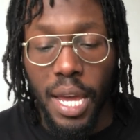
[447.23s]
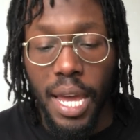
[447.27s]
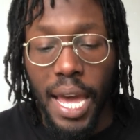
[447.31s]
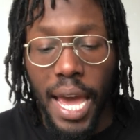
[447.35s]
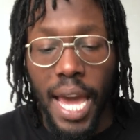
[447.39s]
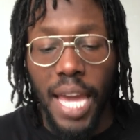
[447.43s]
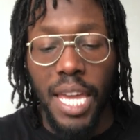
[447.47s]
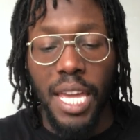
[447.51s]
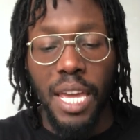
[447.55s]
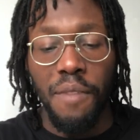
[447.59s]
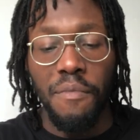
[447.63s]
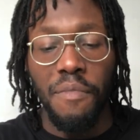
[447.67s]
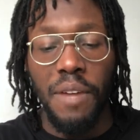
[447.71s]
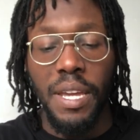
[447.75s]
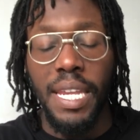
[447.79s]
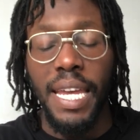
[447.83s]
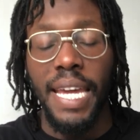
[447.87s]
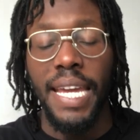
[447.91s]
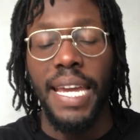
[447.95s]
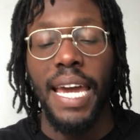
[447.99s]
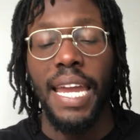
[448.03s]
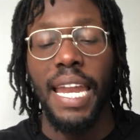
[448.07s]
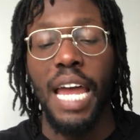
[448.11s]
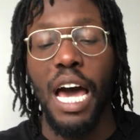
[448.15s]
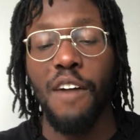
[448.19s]
And you read
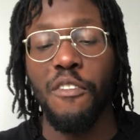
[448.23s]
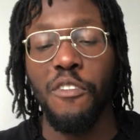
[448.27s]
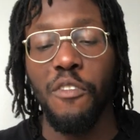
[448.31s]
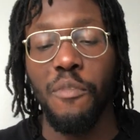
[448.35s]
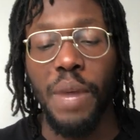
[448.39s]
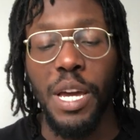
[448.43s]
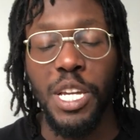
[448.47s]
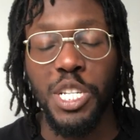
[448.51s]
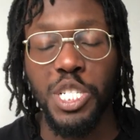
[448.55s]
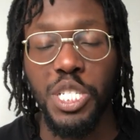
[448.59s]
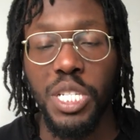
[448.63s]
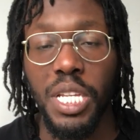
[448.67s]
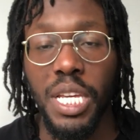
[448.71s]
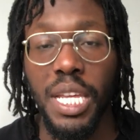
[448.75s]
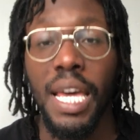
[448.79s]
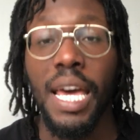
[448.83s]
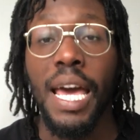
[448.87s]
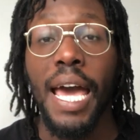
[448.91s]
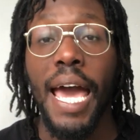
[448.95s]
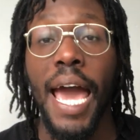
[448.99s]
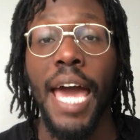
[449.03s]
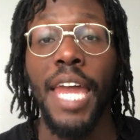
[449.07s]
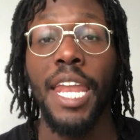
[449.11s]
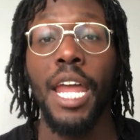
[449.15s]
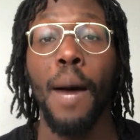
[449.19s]
it, get that information
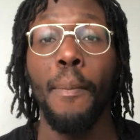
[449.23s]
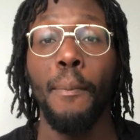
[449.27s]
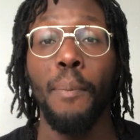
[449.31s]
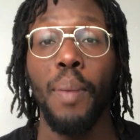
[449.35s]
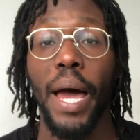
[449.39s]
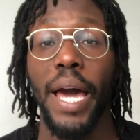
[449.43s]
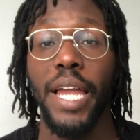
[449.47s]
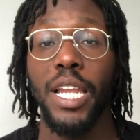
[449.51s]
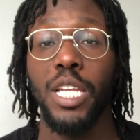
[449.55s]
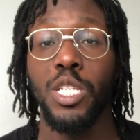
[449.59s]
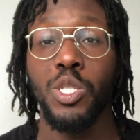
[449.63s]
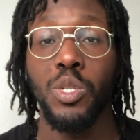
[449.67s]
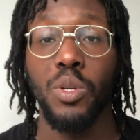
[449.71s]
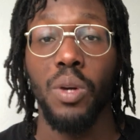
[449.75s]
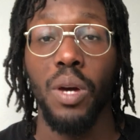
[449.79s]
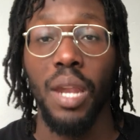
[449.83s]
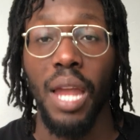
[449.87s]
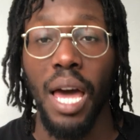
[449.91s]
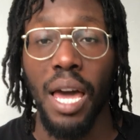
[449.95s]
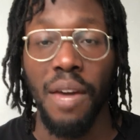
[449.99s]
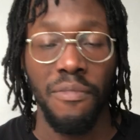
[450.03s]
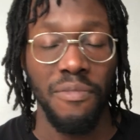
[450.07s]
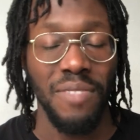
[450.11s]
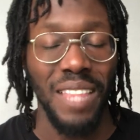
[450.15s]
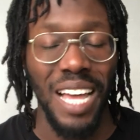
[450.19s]
and applying it to your
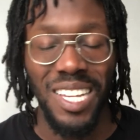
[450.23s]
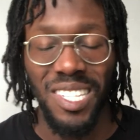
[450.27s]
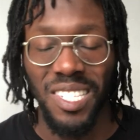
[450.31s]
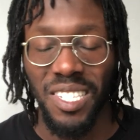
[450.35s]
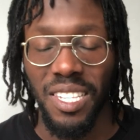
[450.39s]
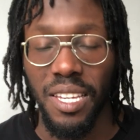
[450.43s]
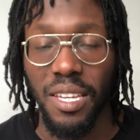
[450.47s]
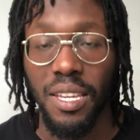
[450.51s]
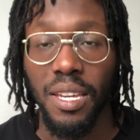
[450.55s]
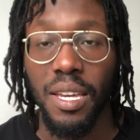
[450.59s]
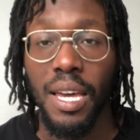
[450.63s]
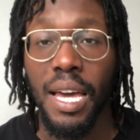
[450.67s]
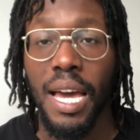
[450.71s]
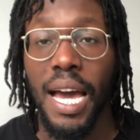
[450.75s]
life. That's it.